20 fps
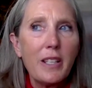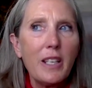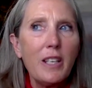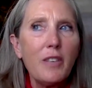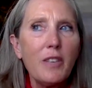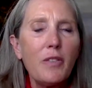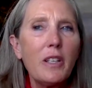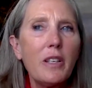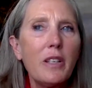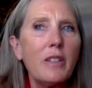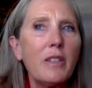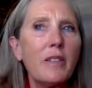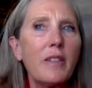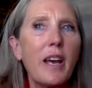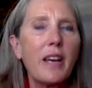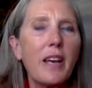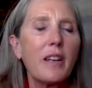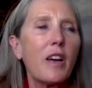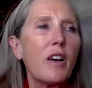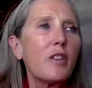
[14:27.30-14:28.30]
And even
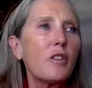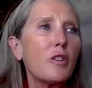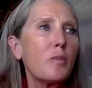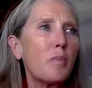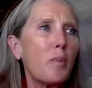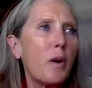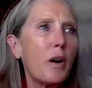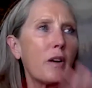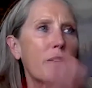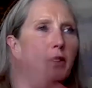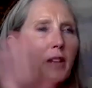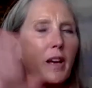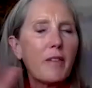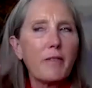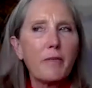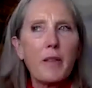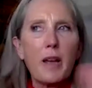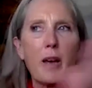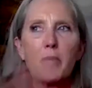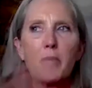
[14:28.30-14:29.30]
that other part,
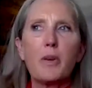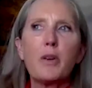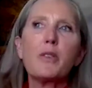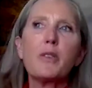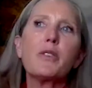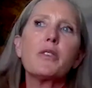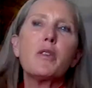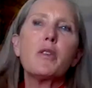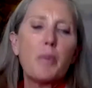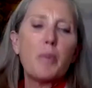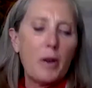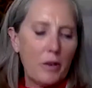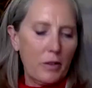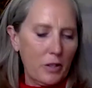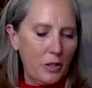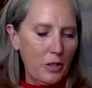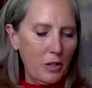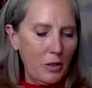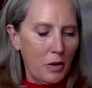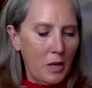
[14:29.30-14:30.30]
that that personal
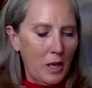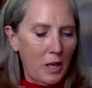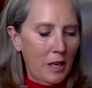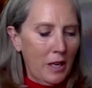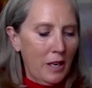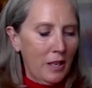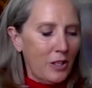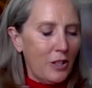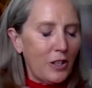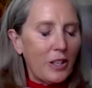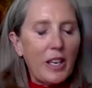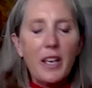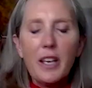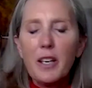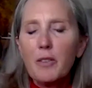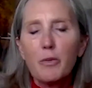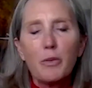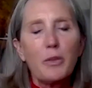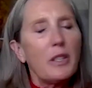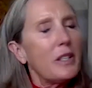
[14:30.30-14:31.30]
part too, you
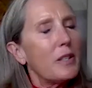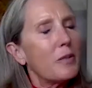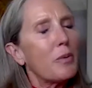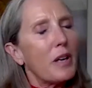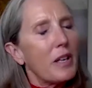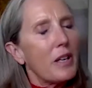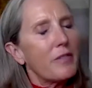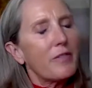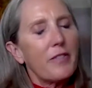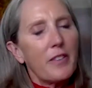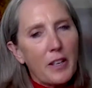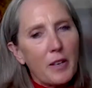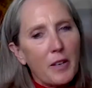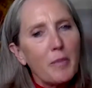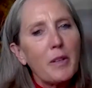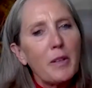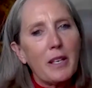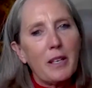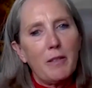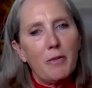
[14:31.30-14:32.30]
can't really run
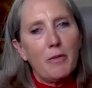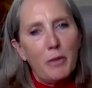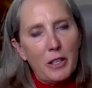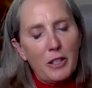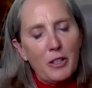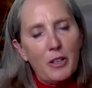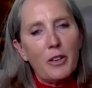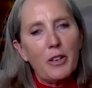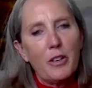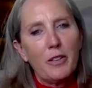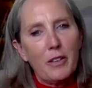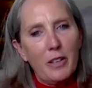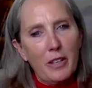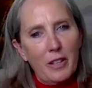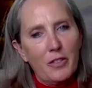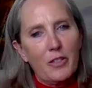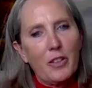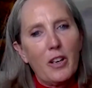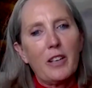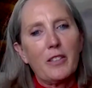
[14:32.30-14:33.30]
family when you're
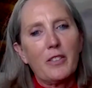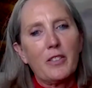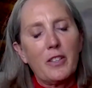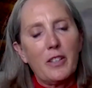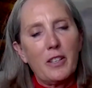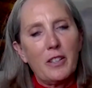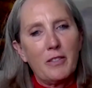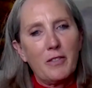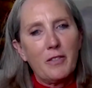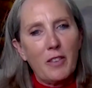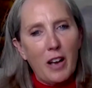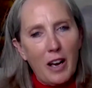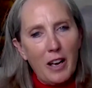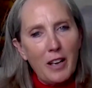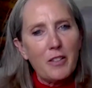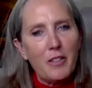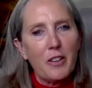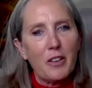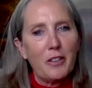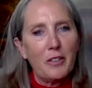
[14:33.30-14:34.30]
exhausted
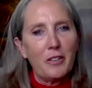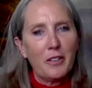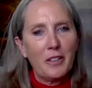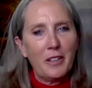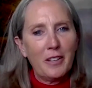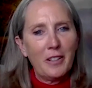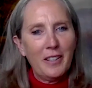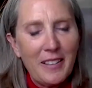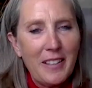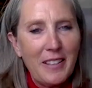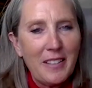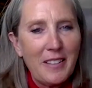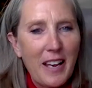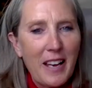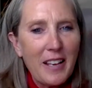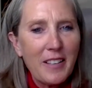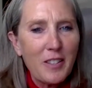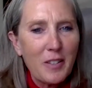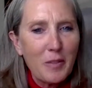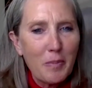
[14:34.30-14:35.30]
either. I think
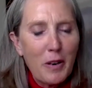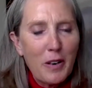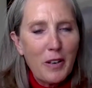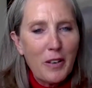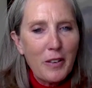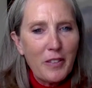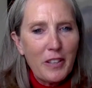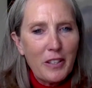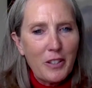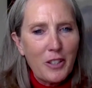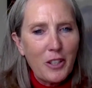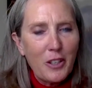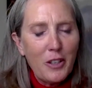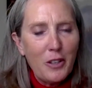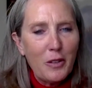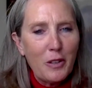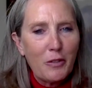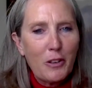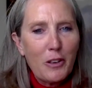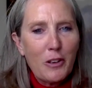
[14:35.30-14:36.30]
that's part of it
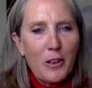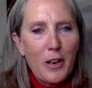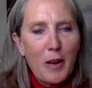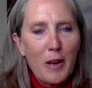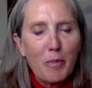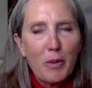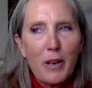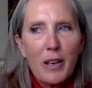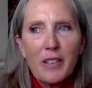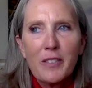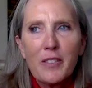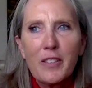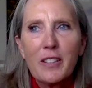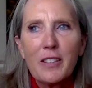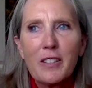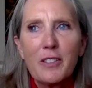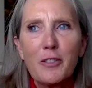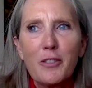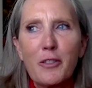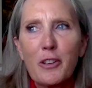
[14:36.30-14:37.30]
too. If you're not
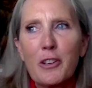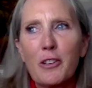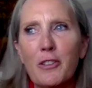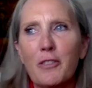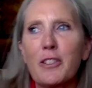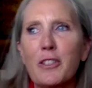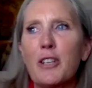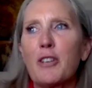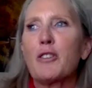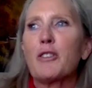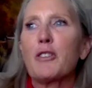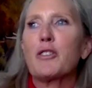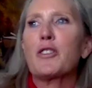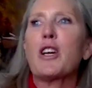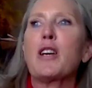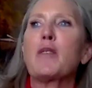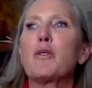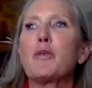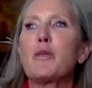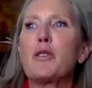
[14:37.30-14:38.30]
present for, you know, those
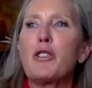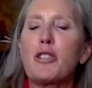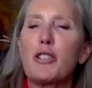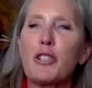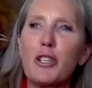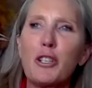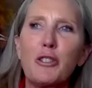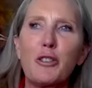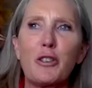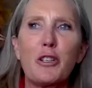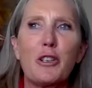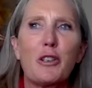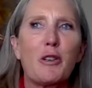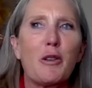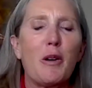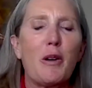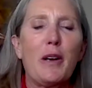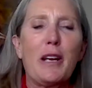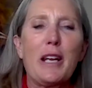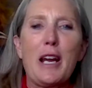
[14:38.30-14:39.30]
times when your children are
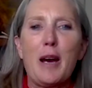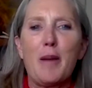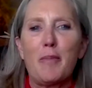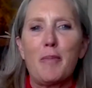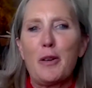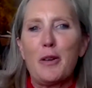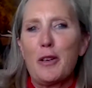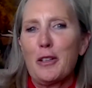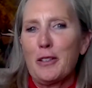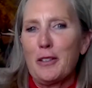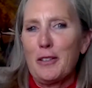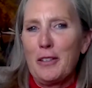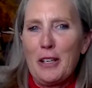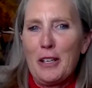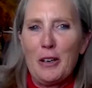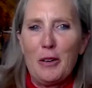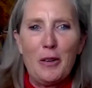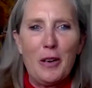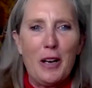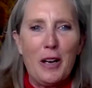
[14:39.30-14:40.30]
growing up or, you
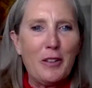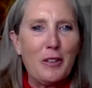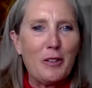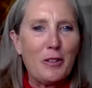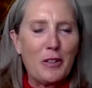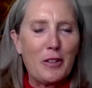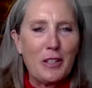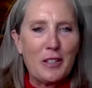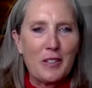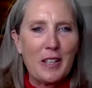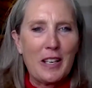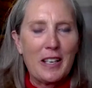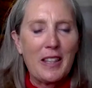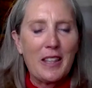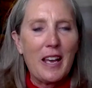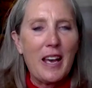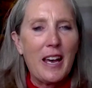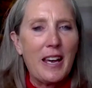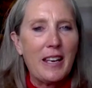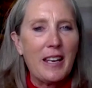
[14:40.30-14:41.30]
know, other things
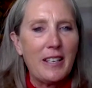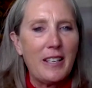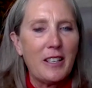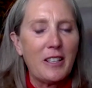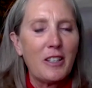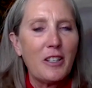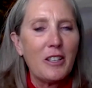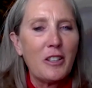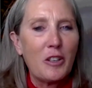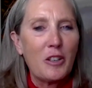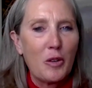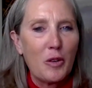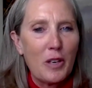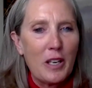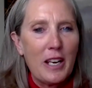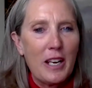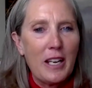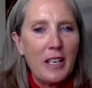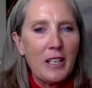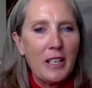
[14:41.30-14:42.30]
like that, it can
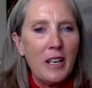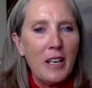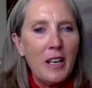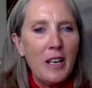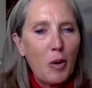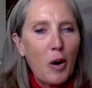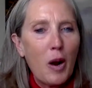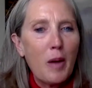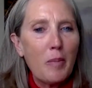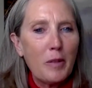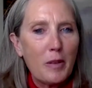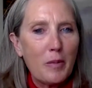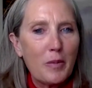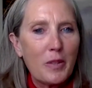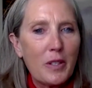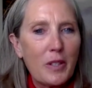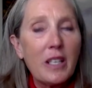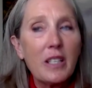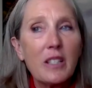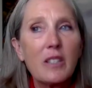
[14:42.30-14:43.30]
create
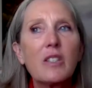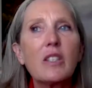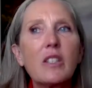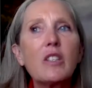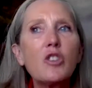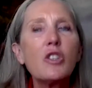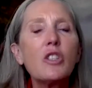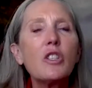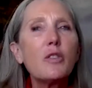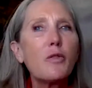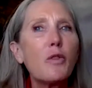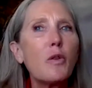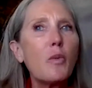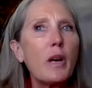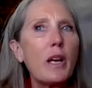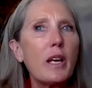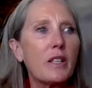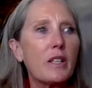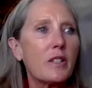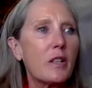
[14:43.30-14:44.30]
problems. And it's such a different
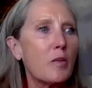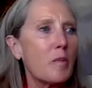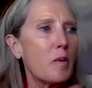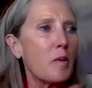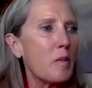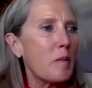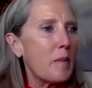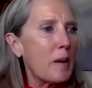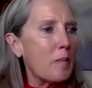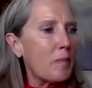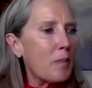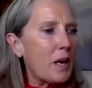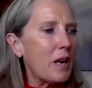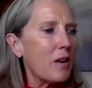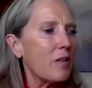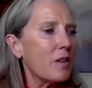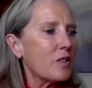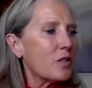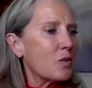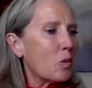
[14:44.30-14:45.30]
way because I remember my
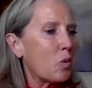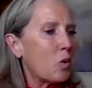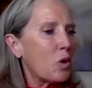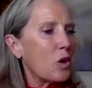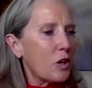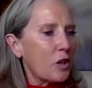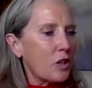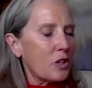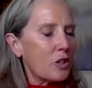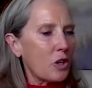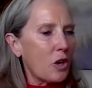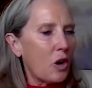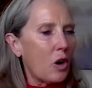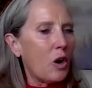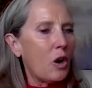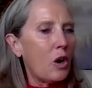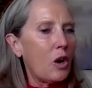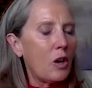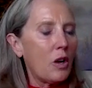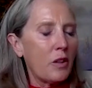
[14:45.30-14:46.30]
parents worked
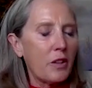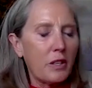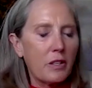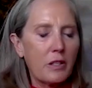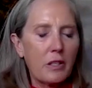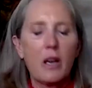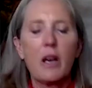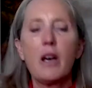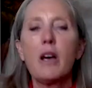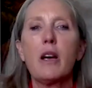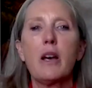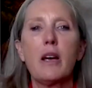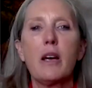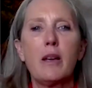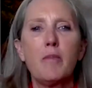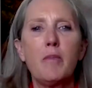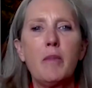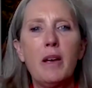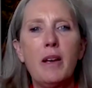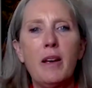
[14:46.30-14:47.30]
all the
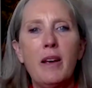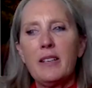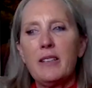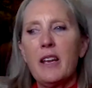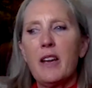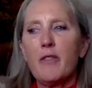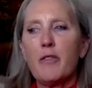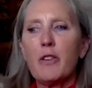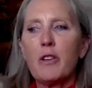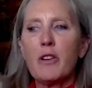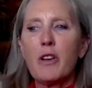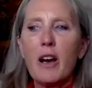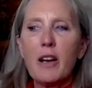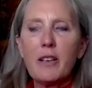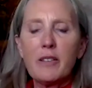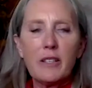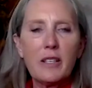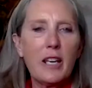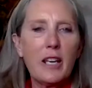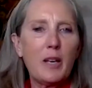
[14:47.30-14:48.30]
time and never
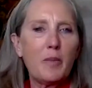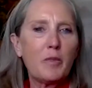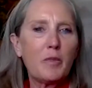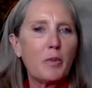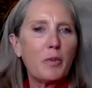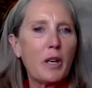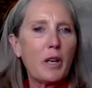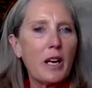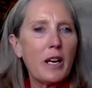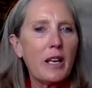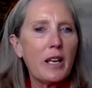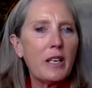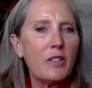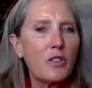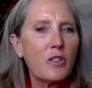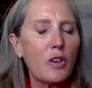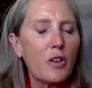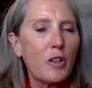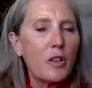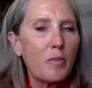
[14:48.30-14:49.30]
got to games. When I
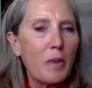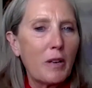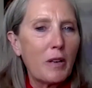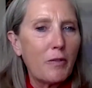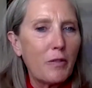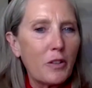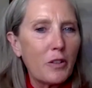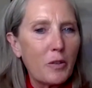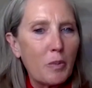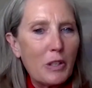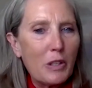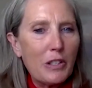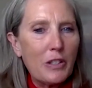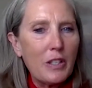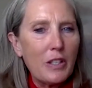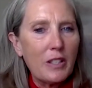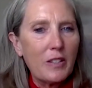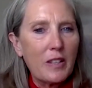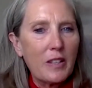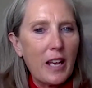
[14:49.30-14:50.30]
started my first
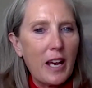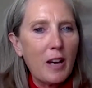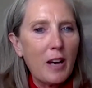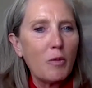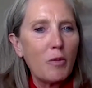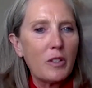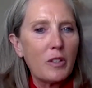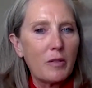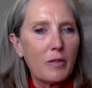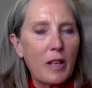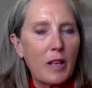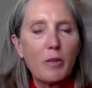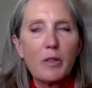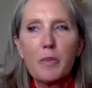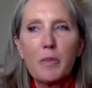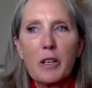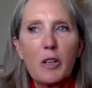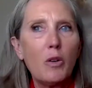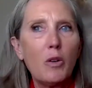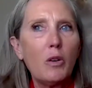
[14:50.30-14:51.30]
business, that was that
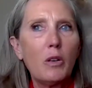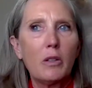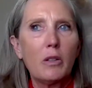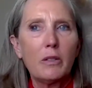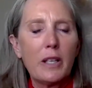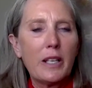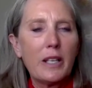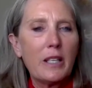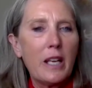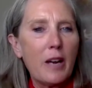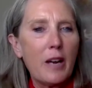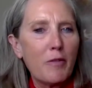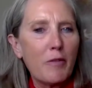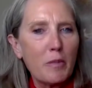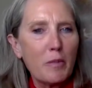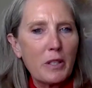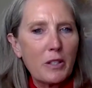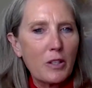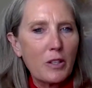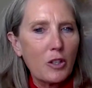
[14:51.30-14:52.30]
was my goal. I never
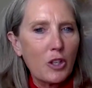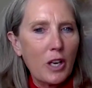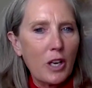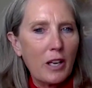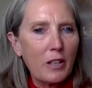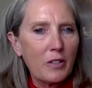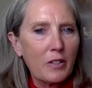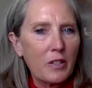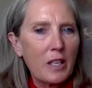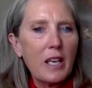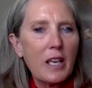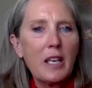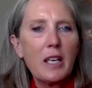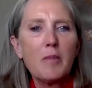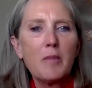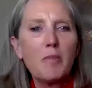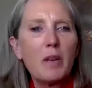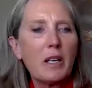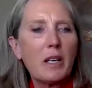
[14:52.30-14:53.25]
missed a child's game.